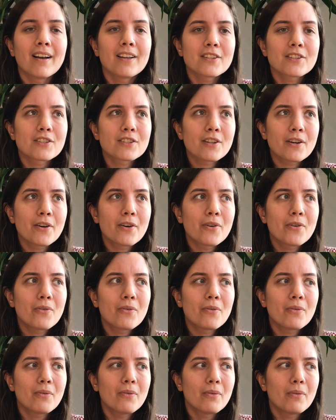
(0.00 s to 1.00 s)

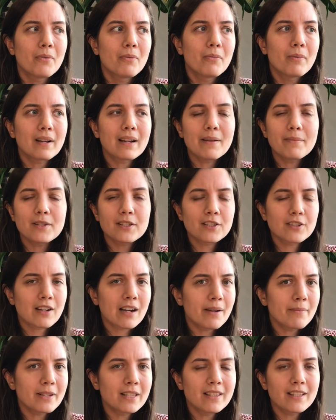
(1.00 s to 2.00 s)
So when I'm
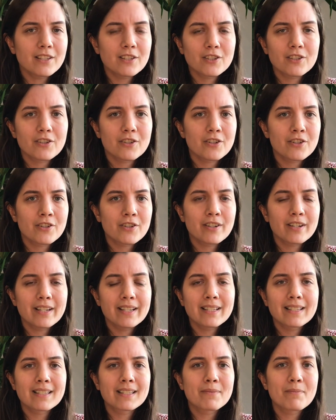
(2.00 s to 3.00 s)
describing these
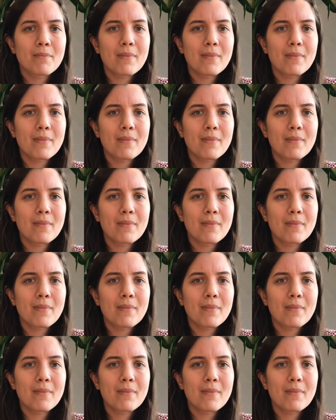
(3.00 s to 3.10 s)
surgeries,